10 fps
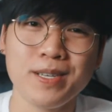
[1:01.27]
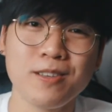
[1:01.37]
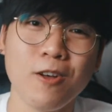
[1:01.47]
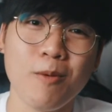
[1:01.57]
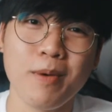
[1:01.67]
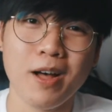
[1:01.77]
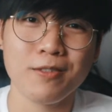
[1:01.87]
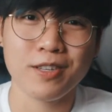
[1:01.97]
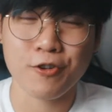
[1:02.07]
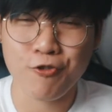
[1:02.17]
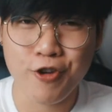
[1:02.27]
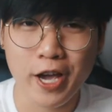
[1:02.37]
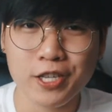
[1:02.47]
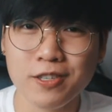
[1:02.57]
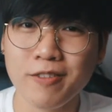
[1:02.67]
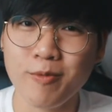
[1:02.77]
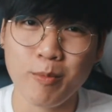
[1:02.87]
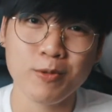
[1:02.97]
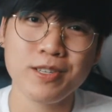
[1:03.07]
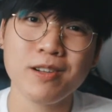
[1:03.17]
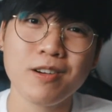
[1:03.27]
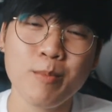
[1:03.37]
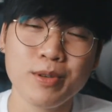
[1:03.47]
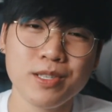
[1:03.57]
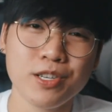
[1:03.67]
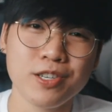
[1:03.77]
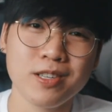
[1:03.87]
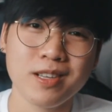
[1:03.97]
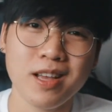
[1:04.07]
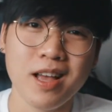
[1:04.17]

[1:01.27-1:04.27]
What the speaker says: is all about the creation of the musical composition